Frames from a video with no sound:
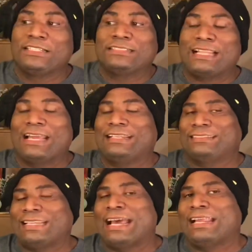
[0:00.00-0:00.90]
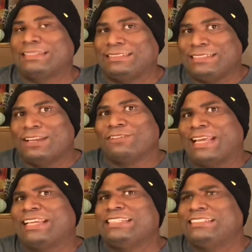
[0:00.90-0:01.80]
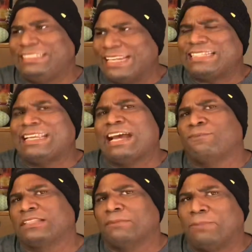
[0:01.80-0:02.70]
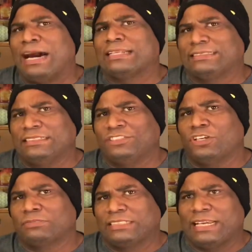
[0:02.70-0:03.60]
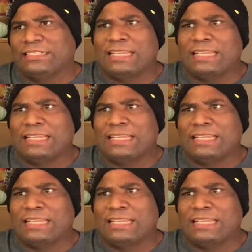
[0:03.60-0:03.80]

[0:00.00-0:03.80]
like that, you know, they did that with the boxes, you know what I'm saying?